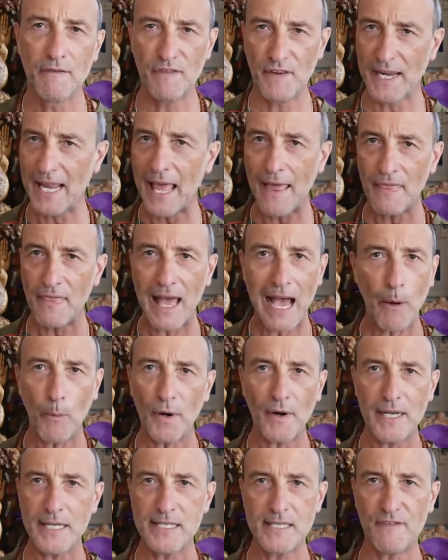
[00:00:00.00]
Forget
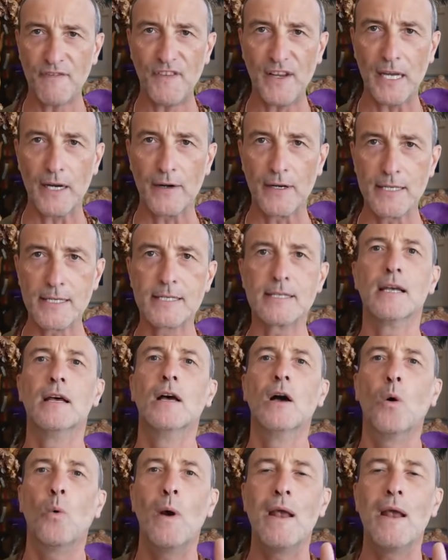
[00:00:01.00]
our interference.